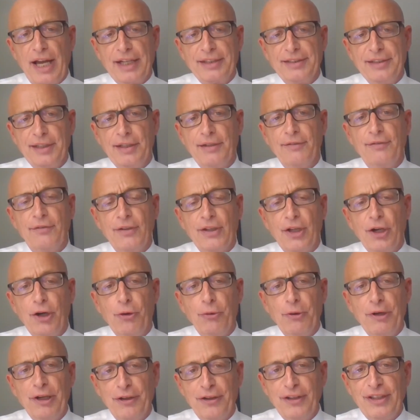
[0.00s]
selective.
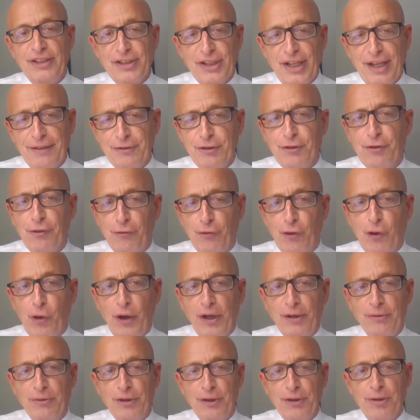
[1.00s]
One of the things you have to
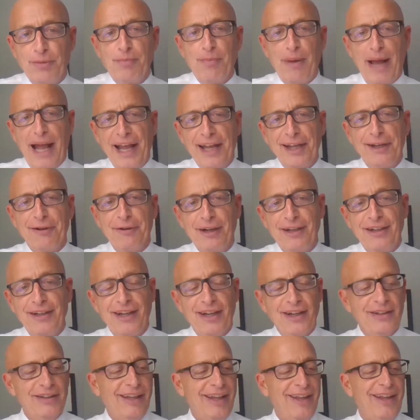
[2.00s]
avoid when you're buying right
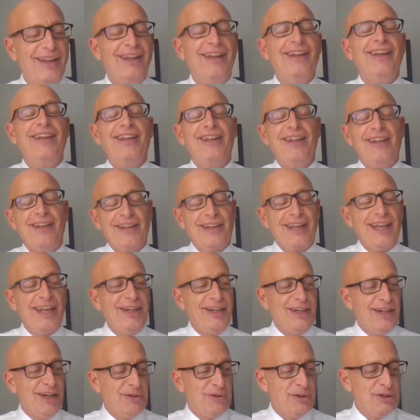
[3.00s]
now,
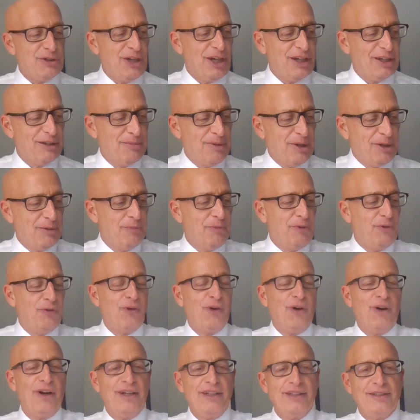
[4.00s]
Katie and I were talking about it
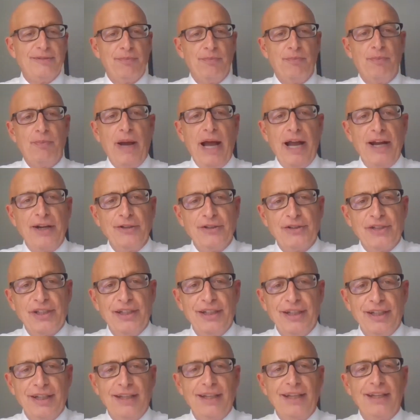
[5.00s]
before, is buyers
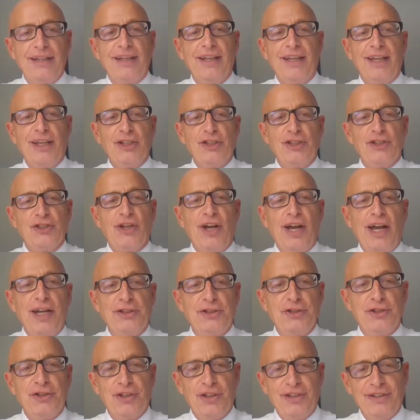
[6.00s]
get
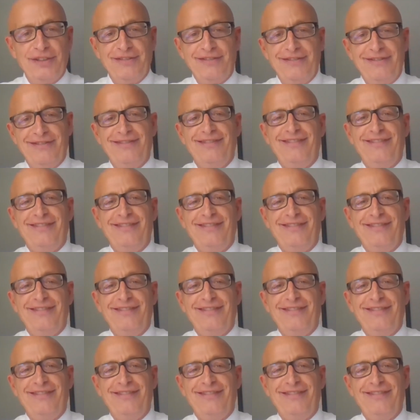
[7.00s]
exhaustion,